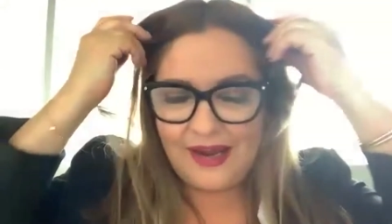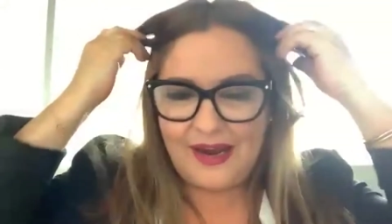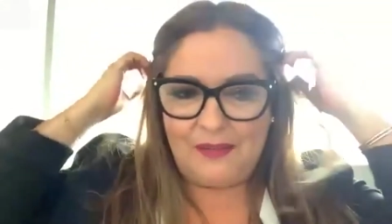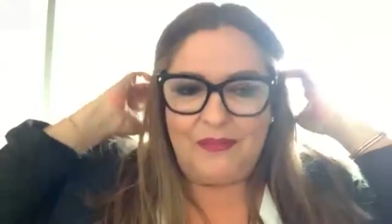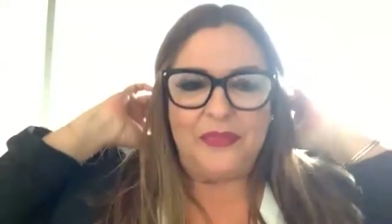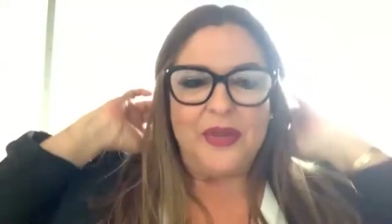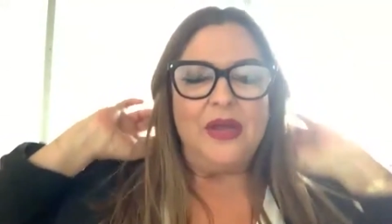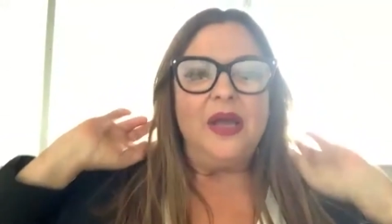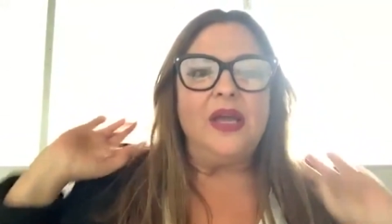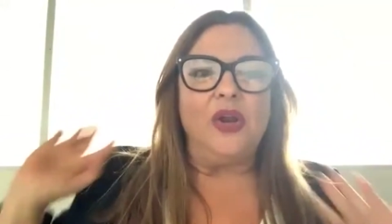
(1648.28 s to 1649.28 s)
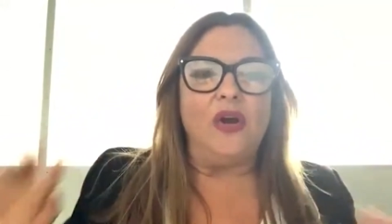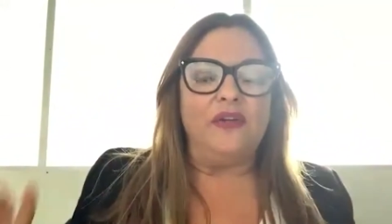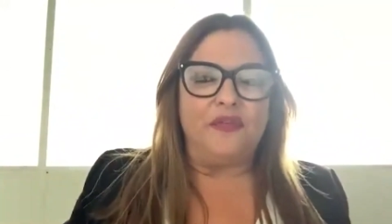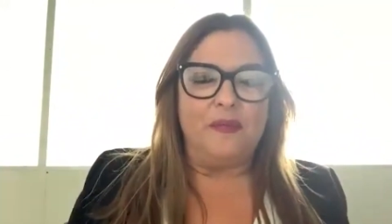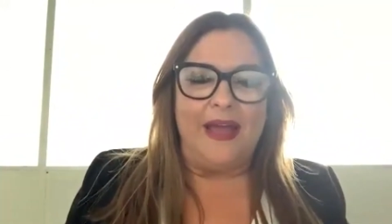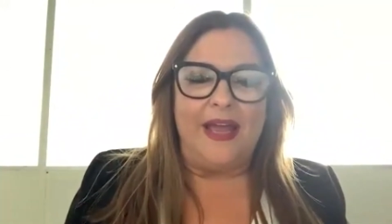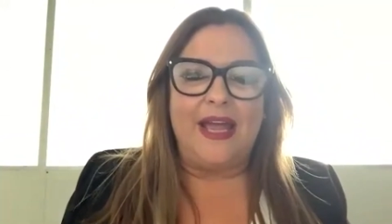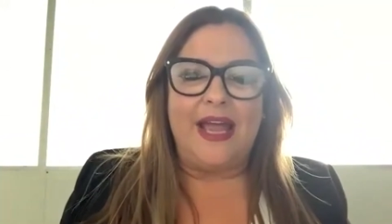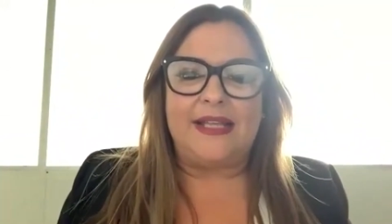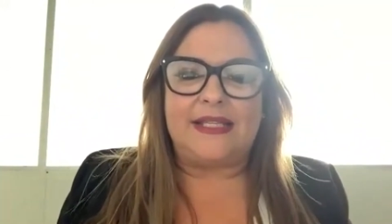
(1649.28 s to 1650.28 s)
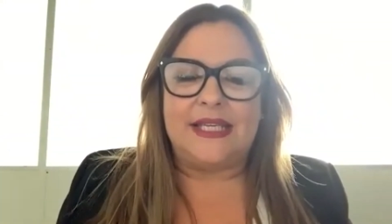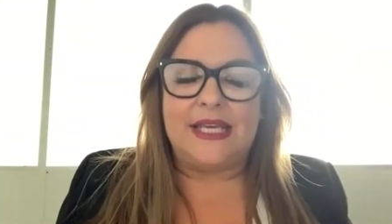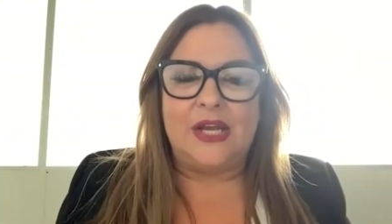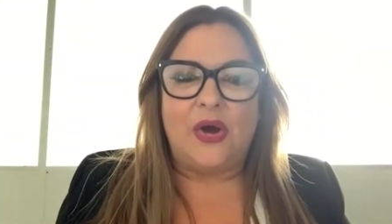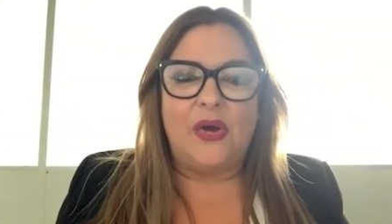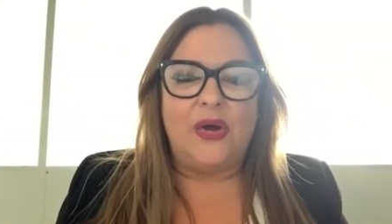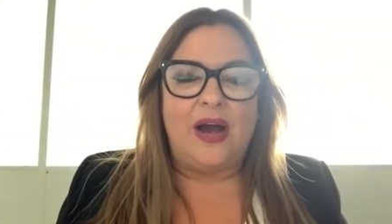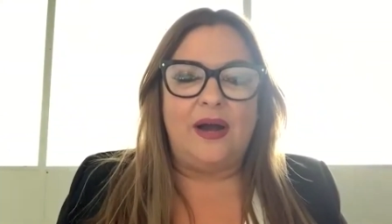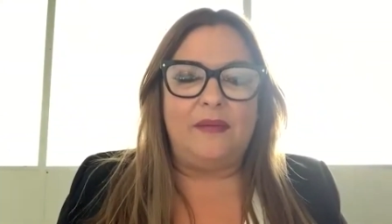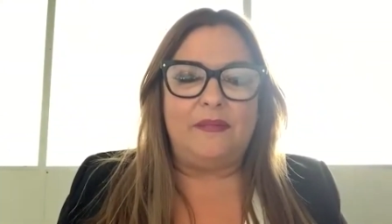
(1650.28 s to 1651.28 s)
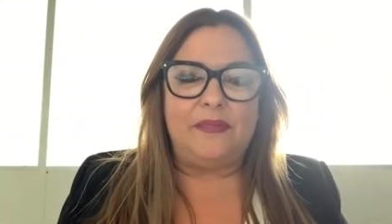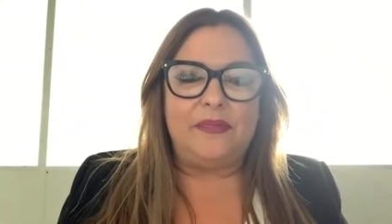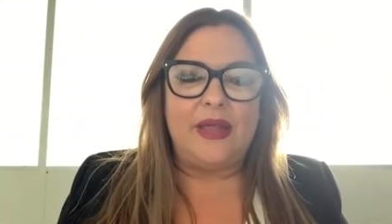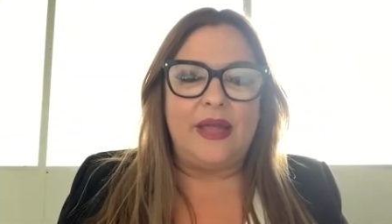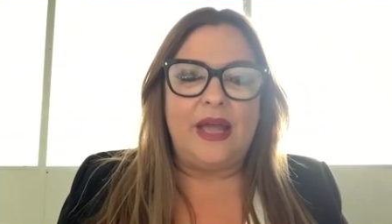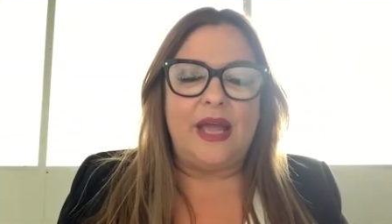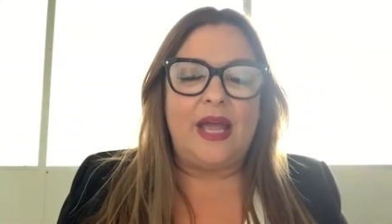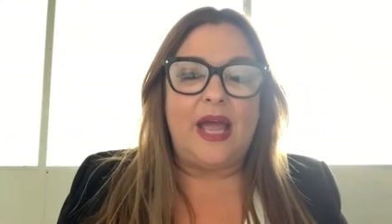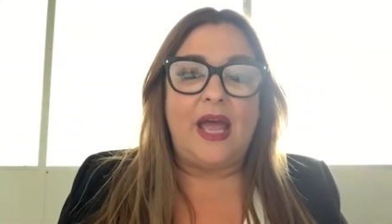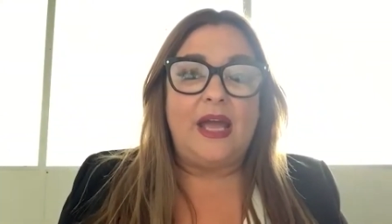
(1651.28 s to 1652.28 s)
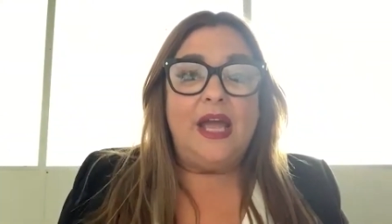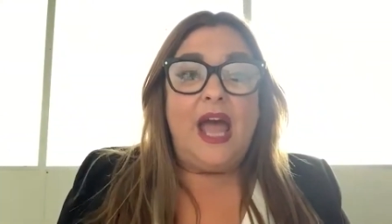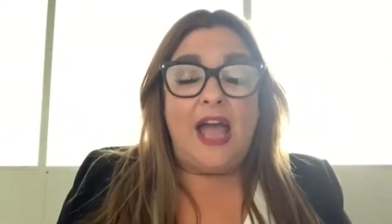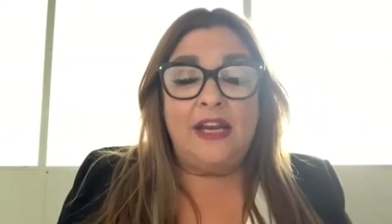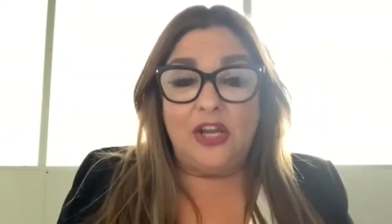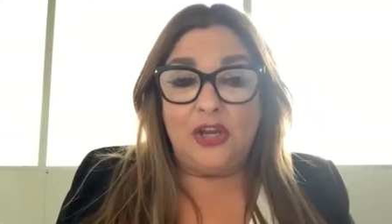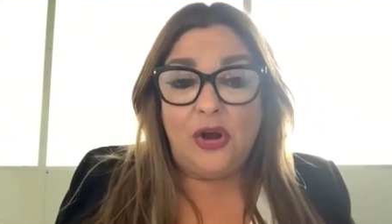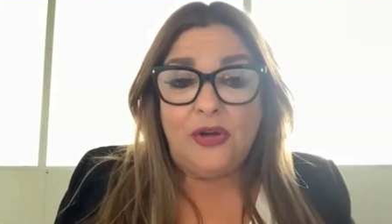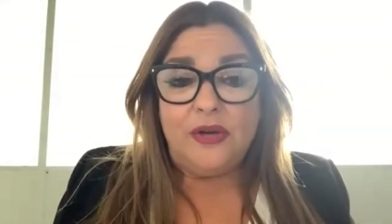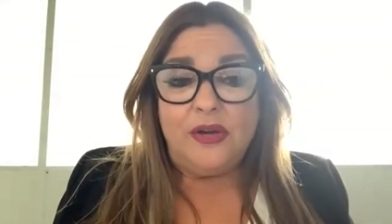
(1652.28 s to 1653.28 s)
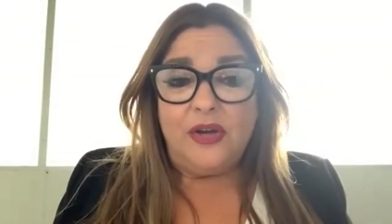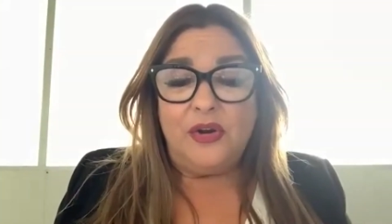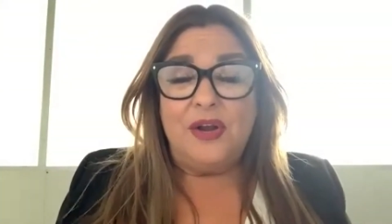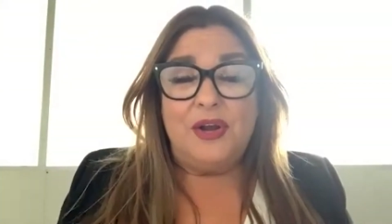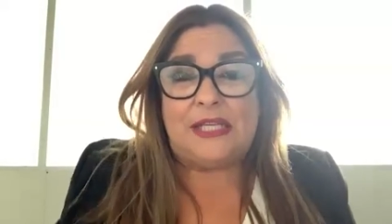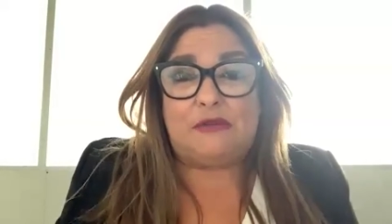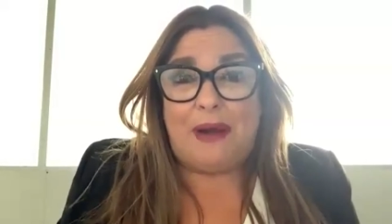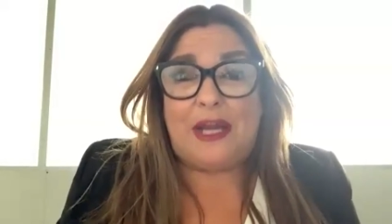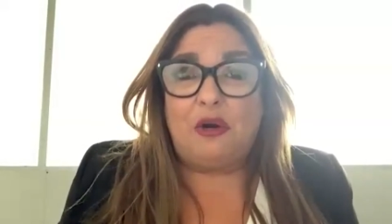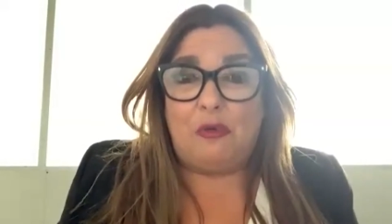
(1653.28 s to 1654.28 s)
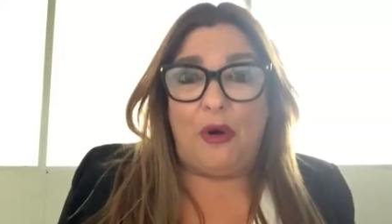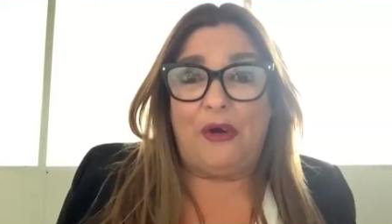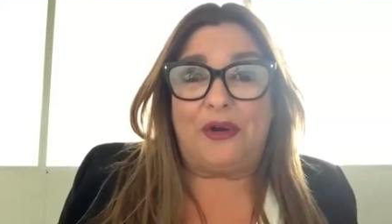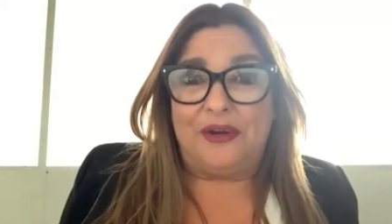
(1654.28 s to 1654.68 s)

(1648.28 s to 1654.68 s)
Um, you know, for me, it's, you know, um, and, you know, it's regular work.